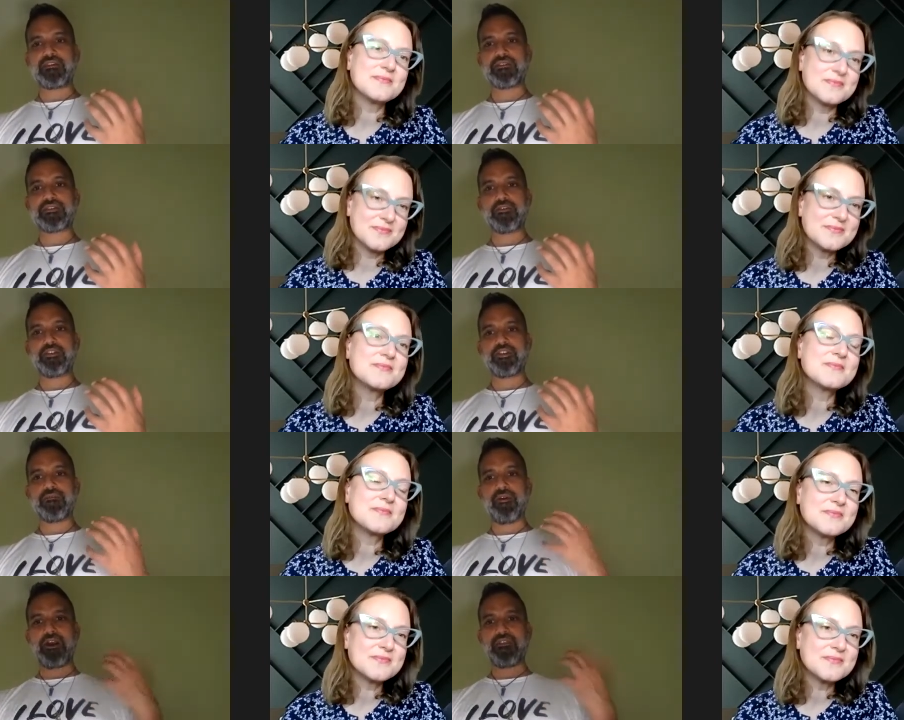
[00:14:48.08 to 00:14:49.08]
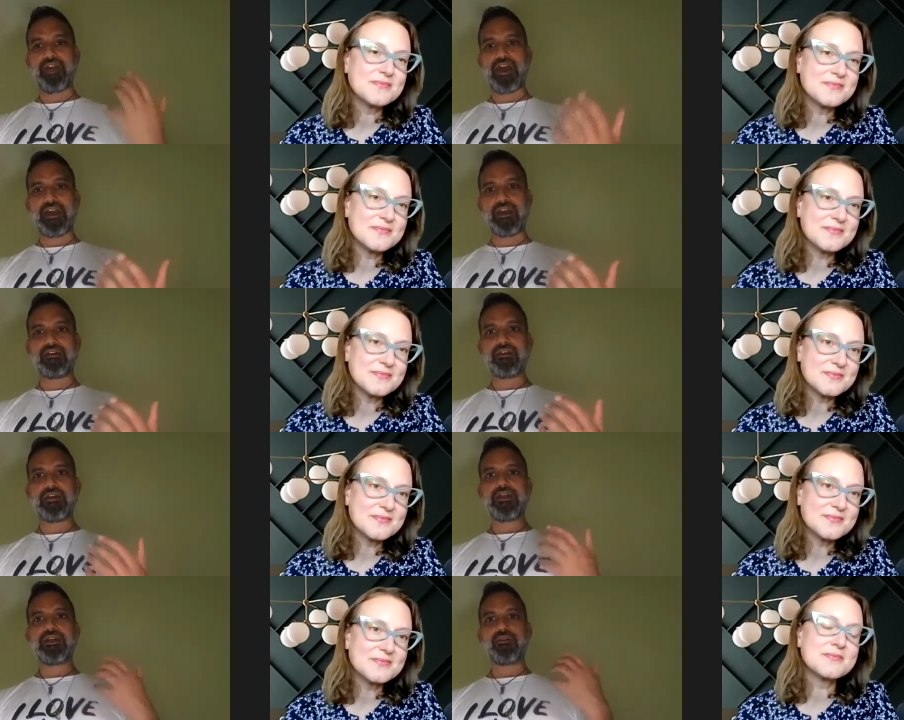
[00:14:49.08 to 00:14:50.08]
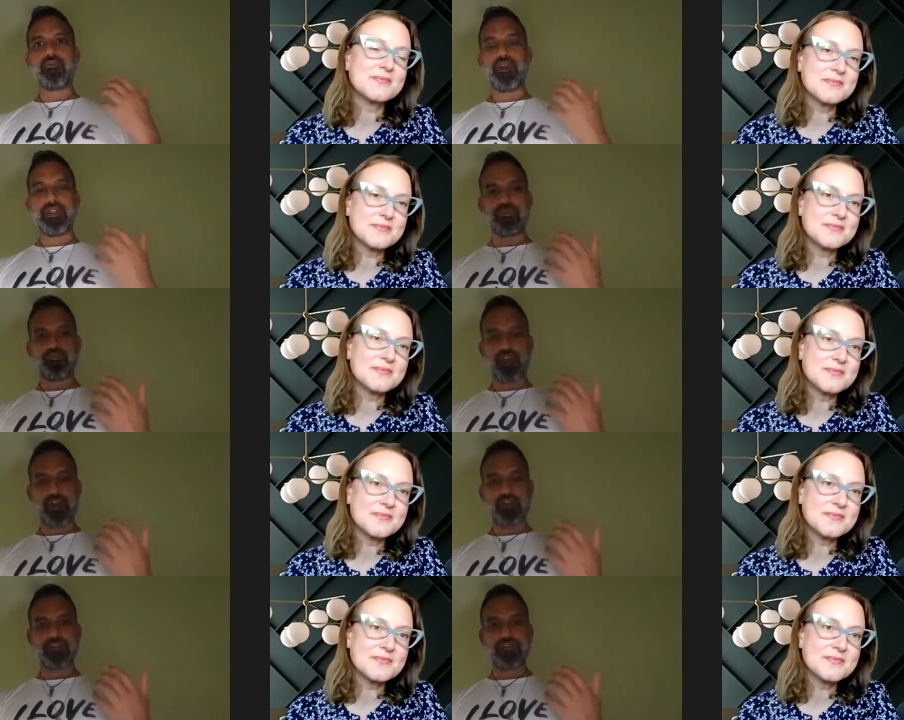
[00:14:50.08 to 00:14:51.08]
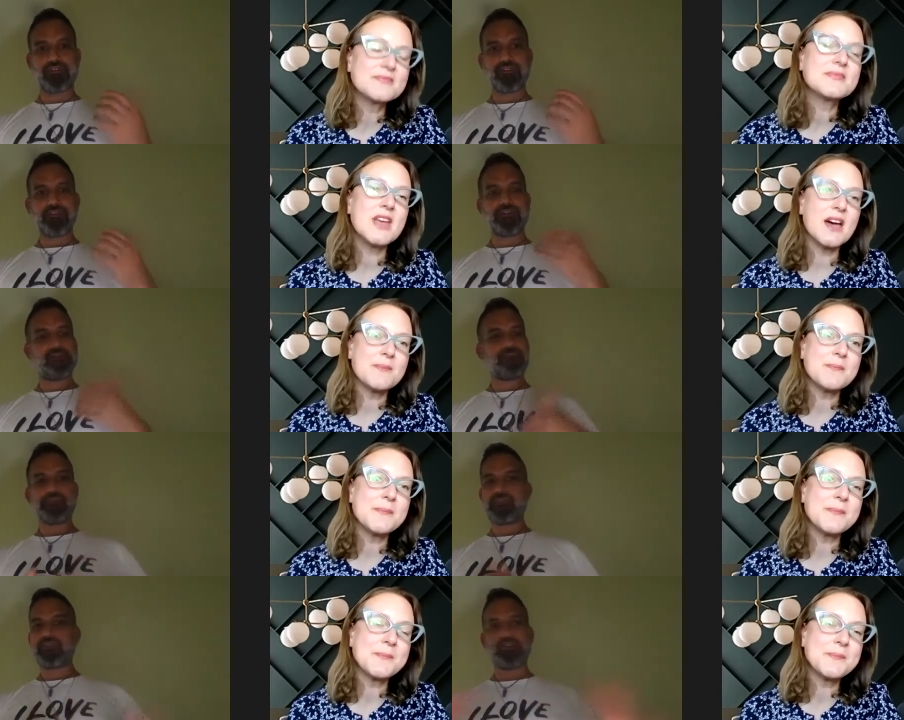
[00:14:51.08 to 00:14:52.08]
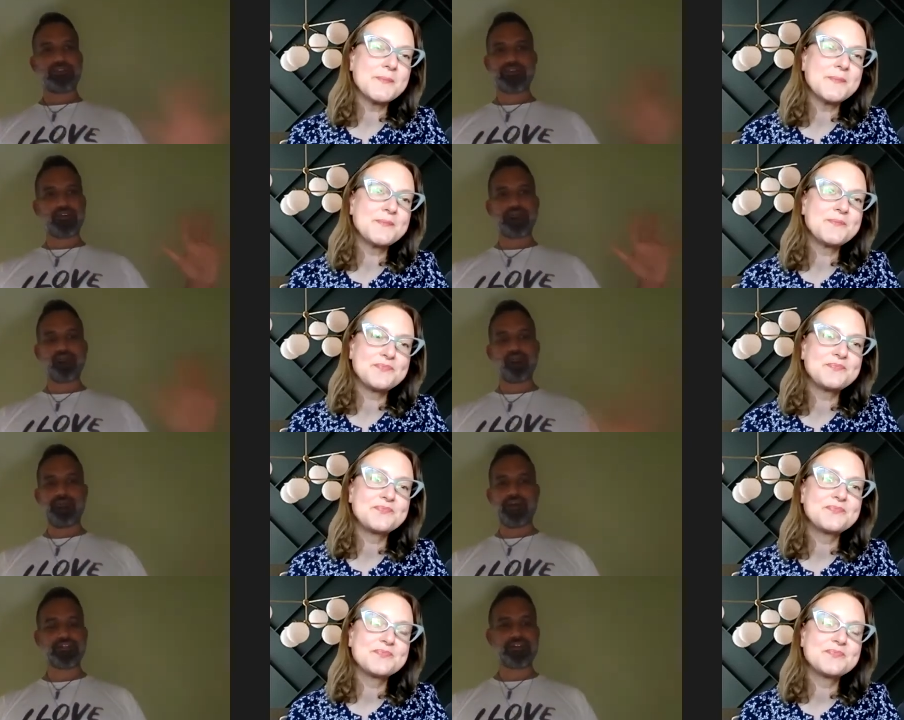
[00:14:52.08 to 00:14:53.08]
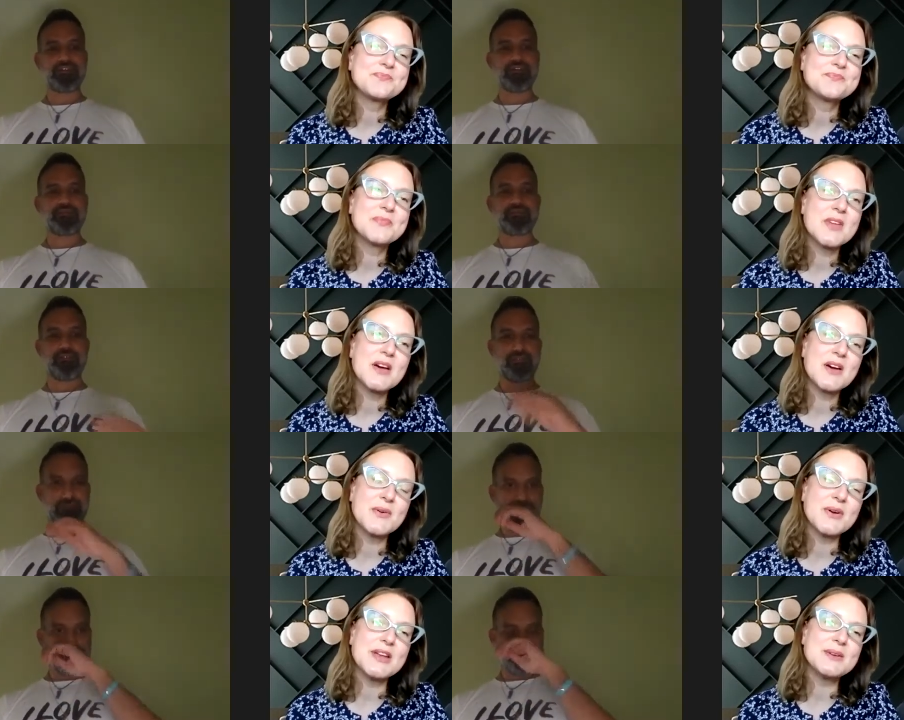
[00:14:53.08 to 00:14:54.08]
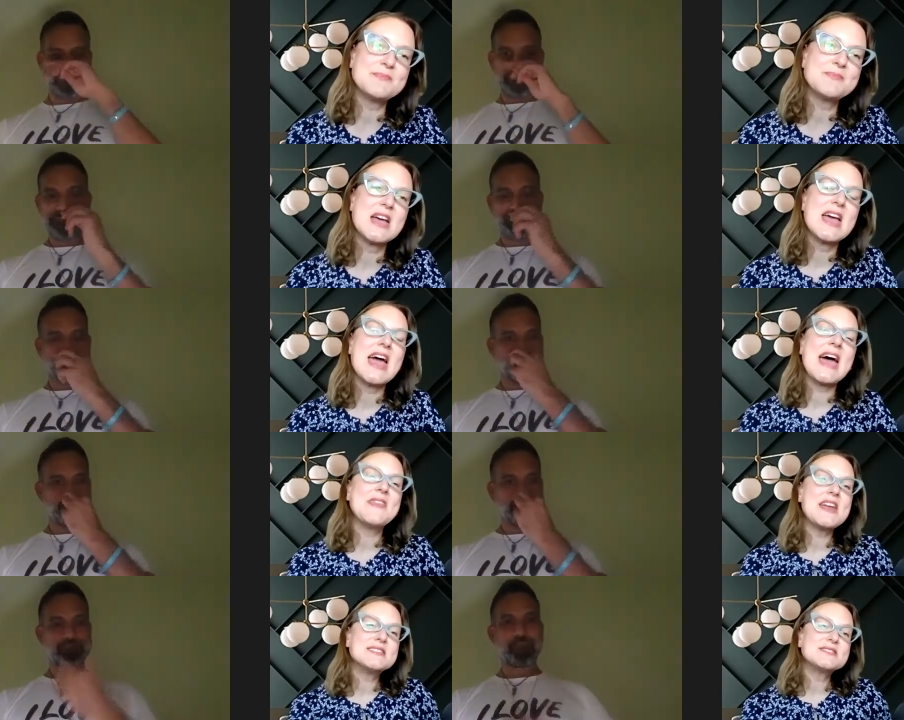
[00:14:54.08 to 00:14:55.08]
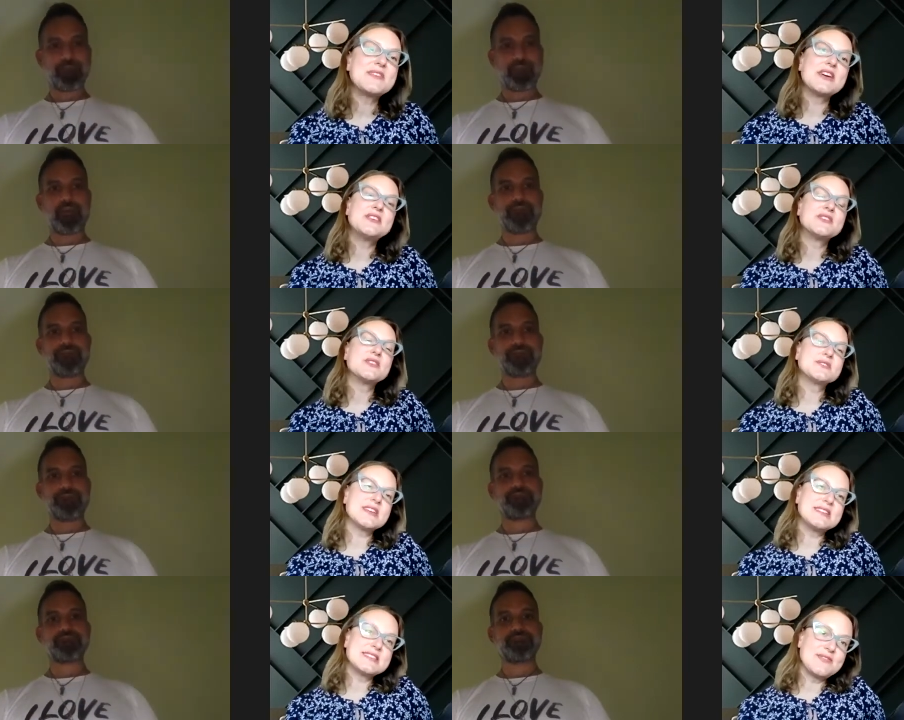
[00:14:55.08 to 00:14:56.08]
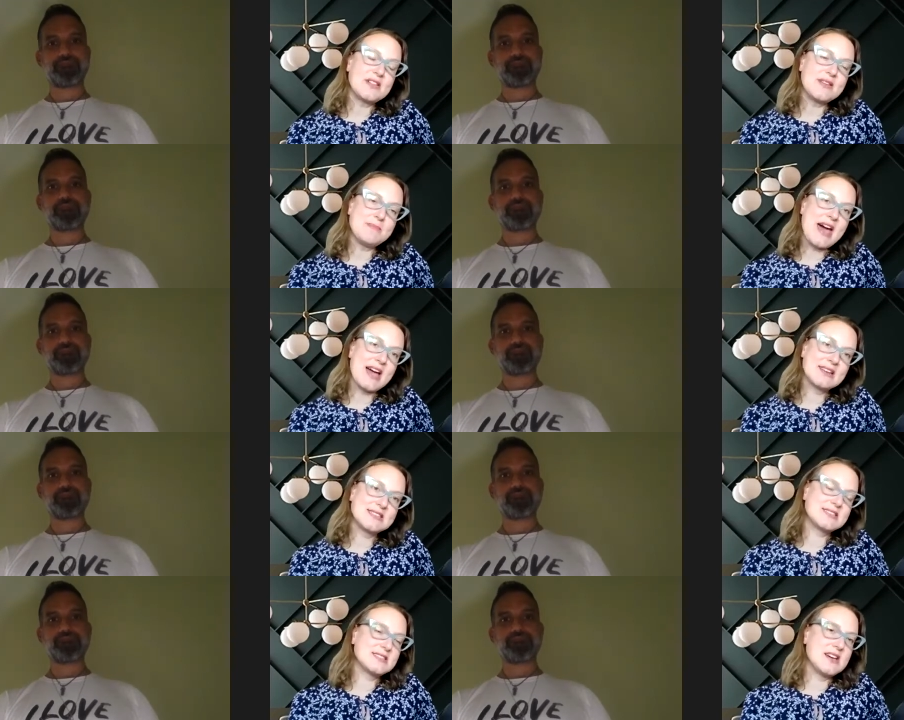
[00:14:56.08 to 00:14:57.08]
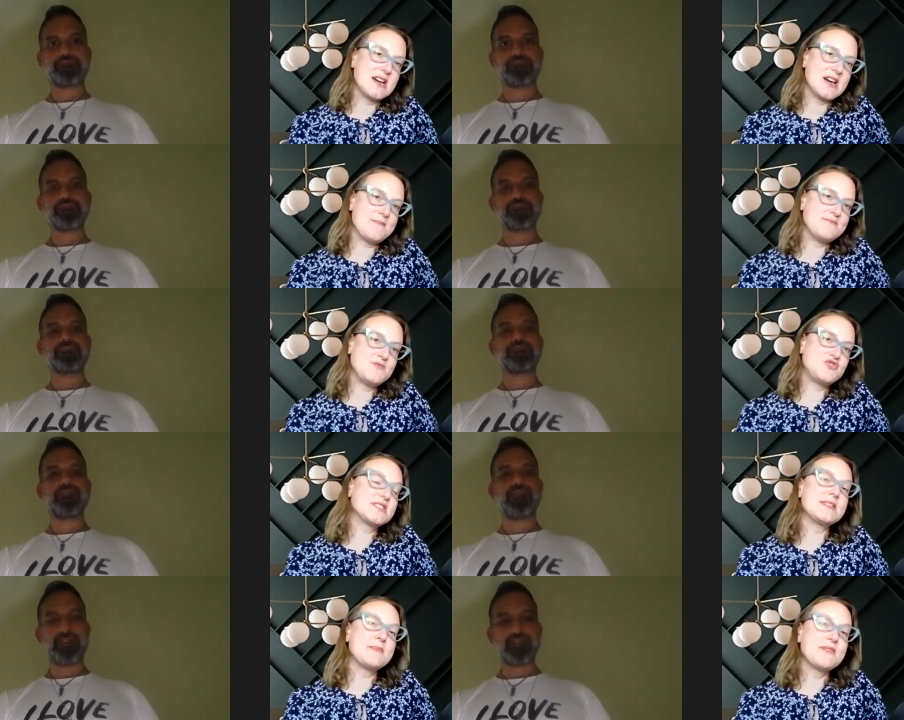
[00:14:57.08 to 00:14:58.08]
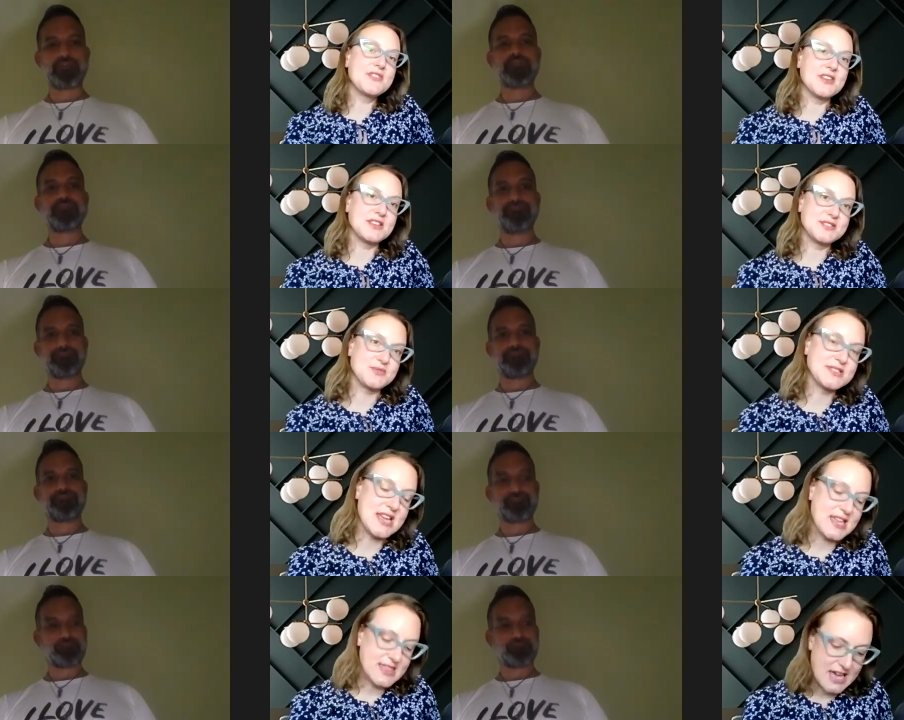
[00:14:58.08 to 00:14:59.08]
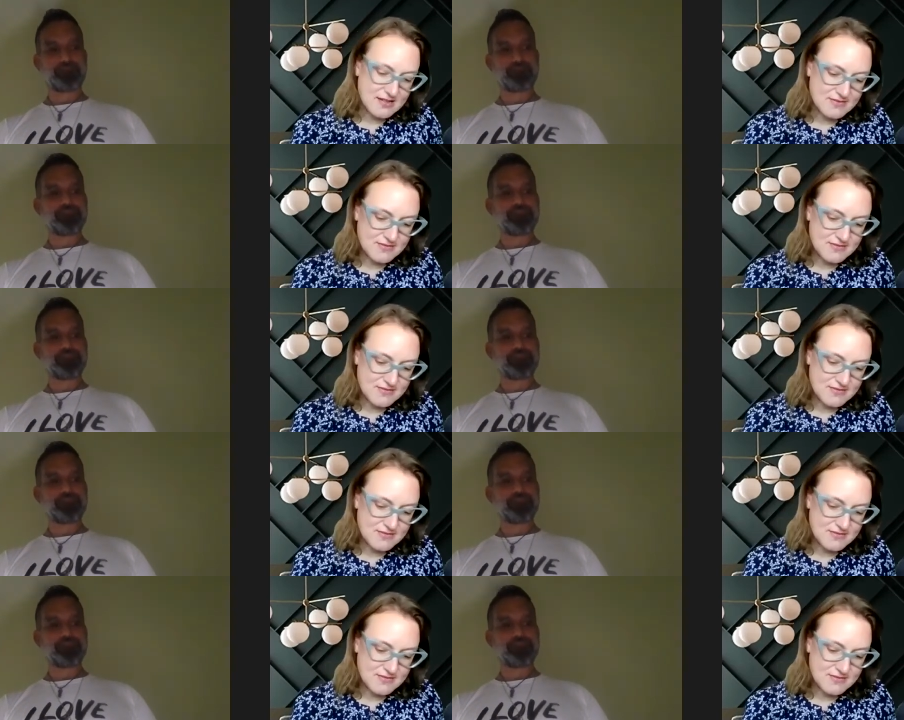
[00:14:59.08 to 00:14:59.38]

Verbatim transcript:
Speaker 1: So when you combine that with breath, yeah, like a full magic experience. Yeah.
Speaker 2: Agreed. And that is very mm. neuroscientifically backed. Um, just yes. some of the things you were saying that